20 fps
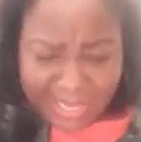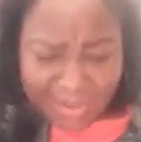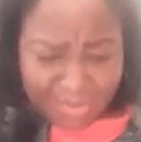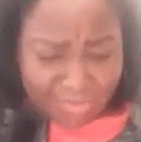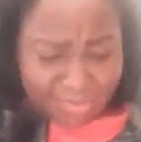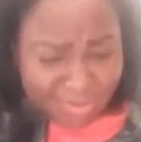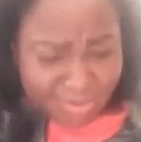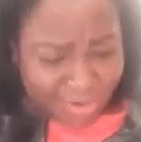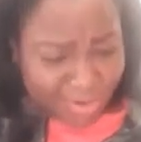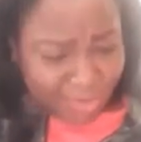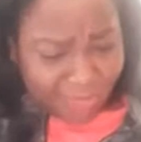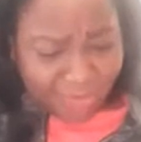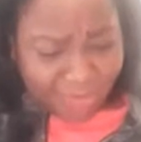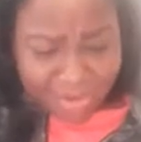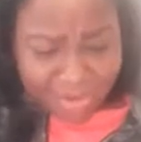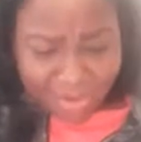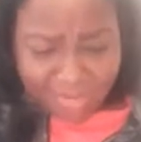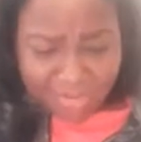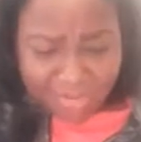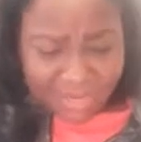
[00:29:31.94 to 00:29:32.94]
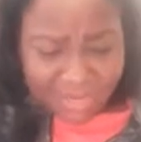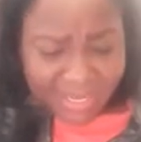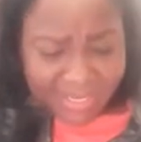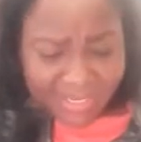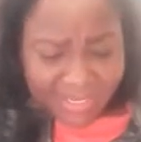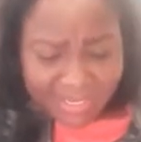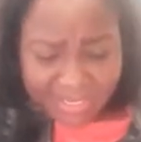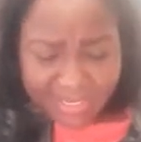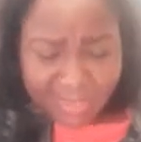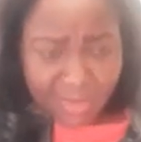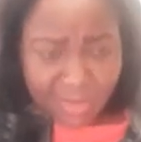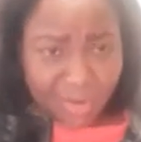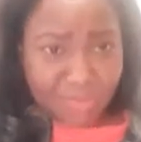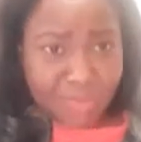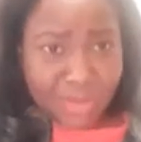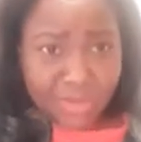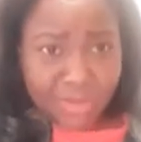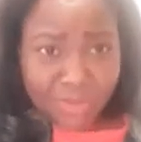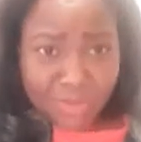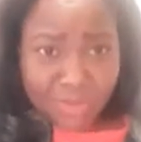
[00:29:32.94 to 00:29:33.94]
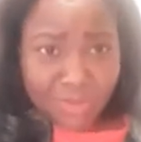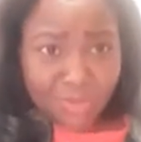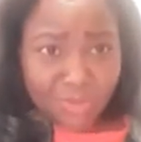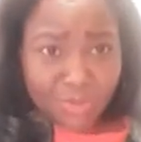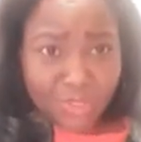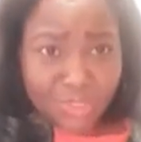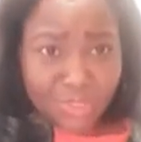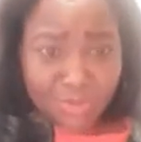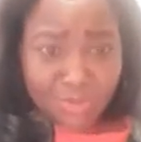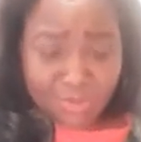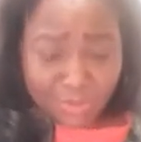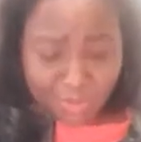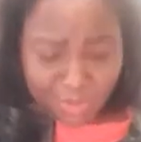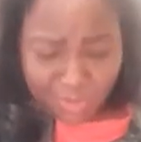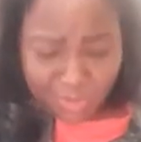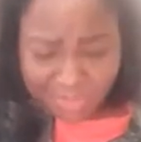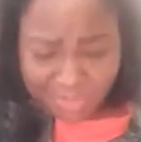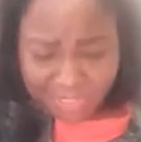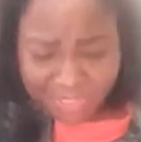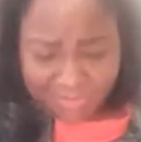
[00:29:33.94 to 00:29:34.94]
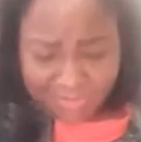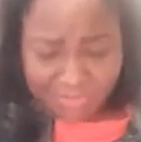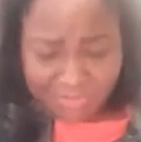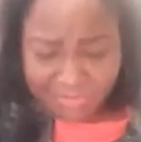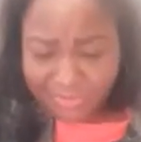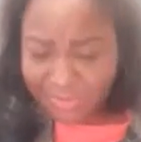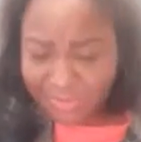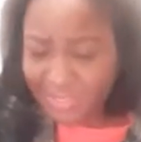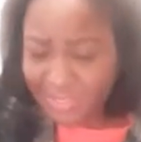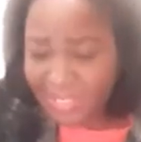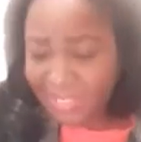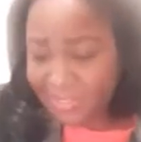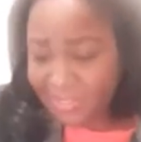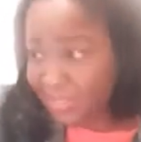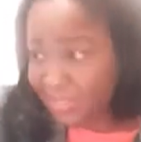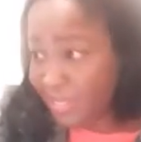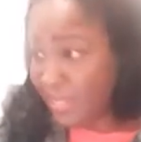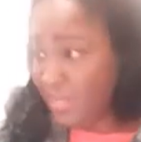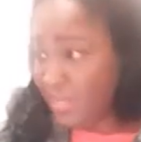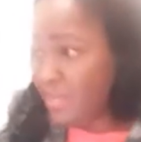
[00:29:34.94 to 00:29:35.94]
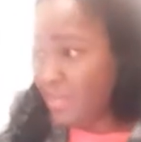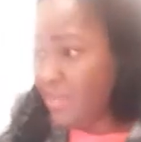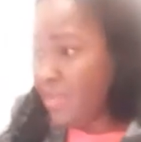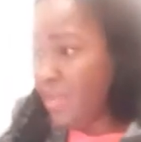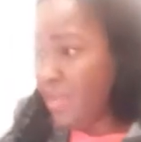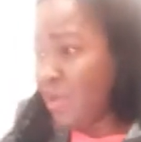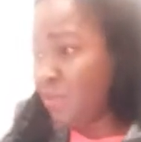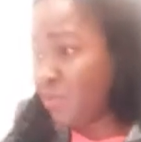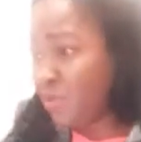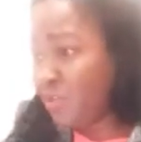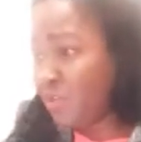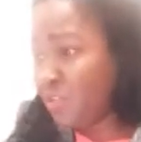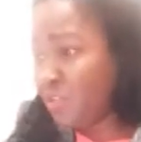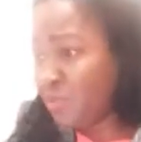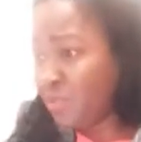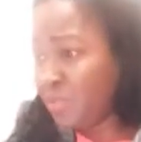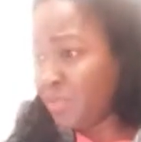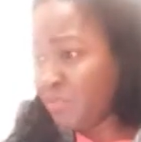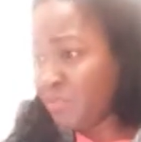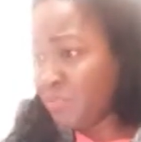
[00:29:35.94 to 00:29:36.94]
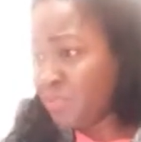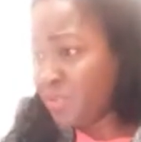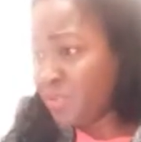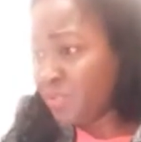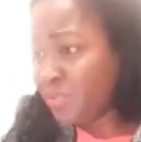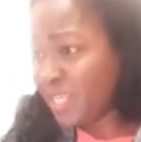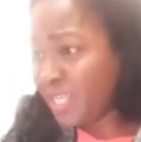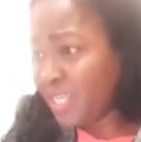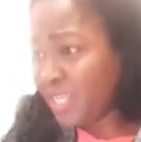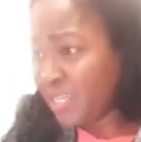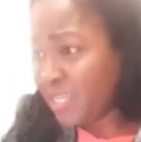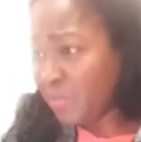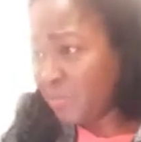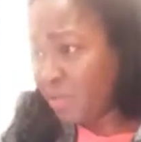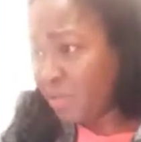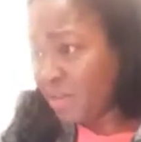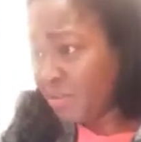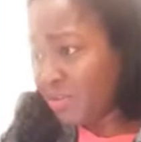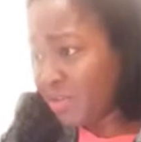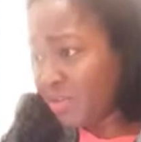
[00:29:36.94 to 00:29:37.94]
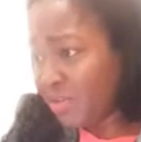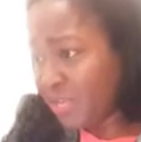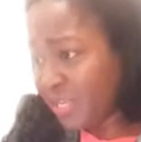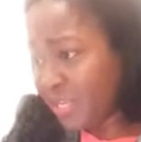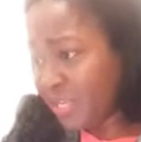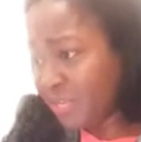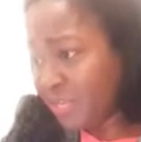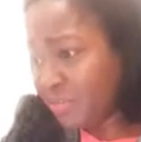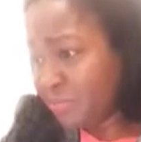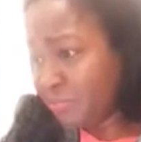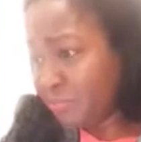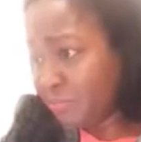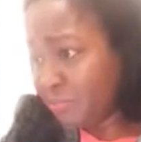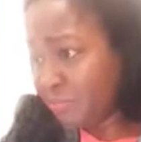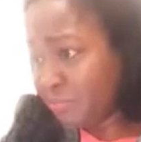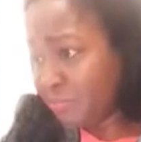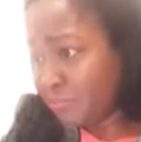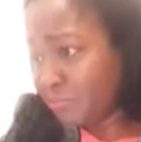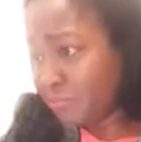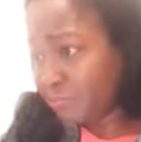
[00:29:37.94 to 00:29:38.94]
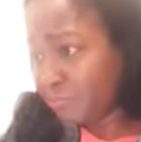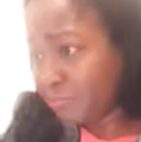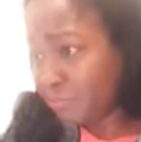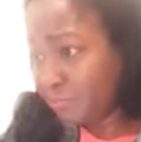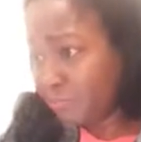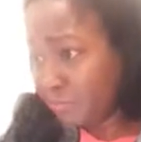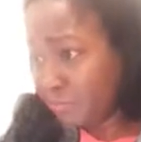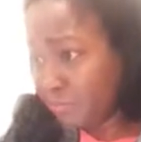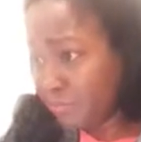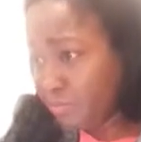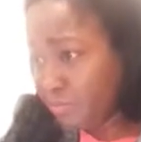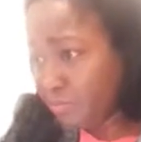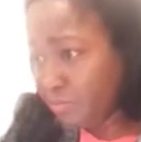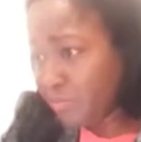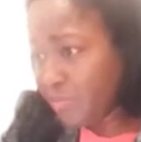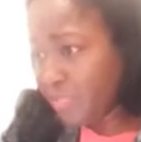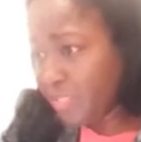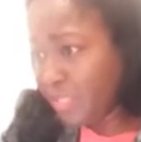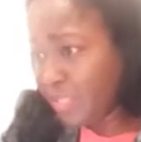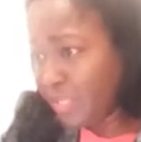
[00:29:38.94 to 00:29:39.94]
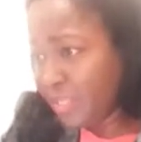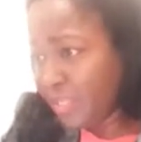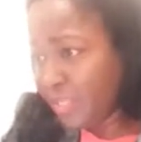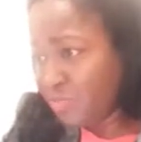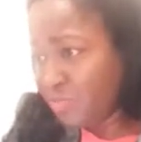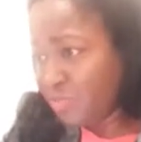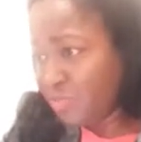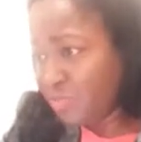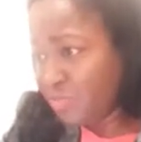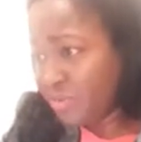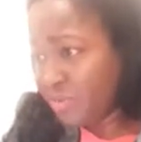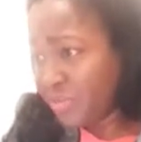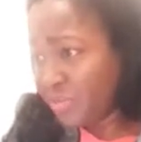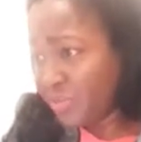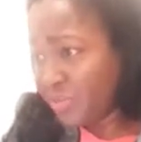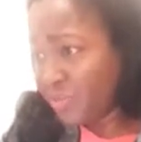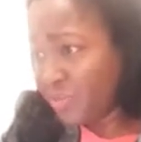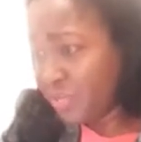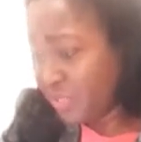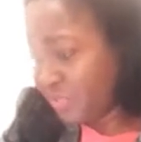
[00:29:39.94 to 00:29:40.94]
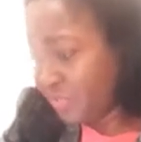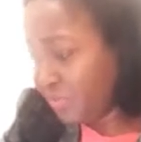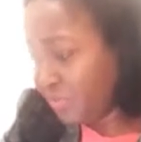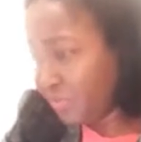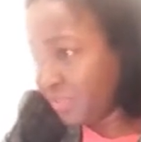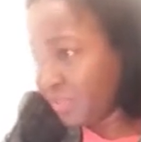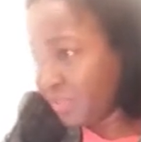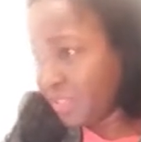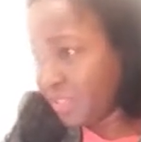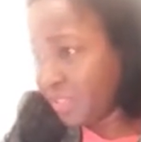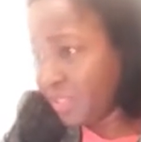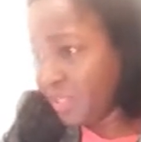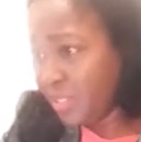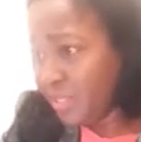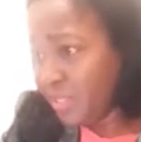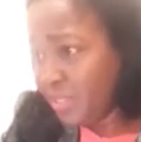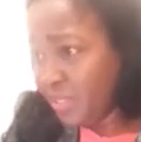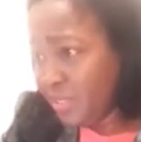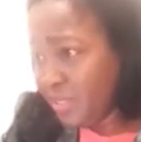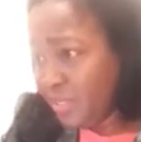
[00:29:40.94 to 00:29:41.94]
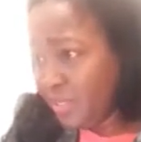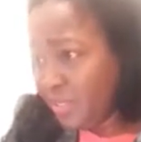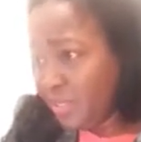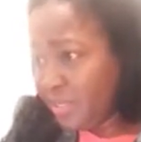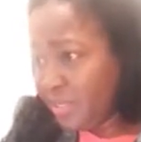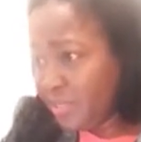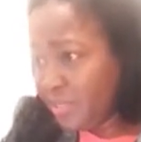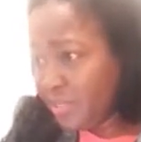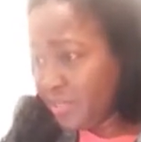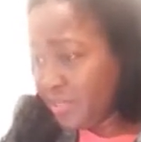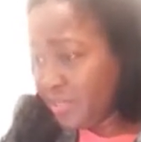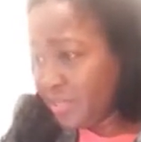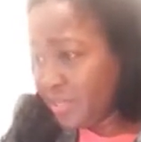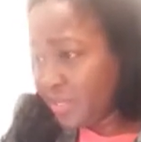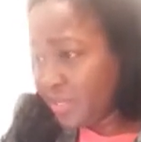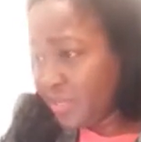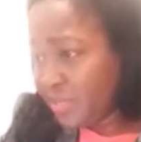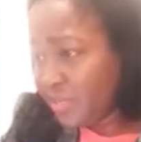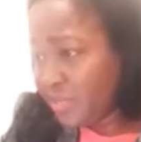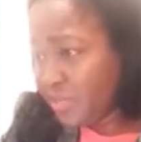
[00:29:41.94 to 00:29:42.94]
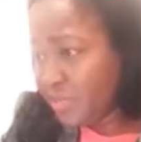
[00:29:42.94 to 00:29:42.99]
Pray your fire prayers. Don't mind who is watching, who is not watching. Okay. I'm going to put the music in the background again, and then we pray into it. Okay.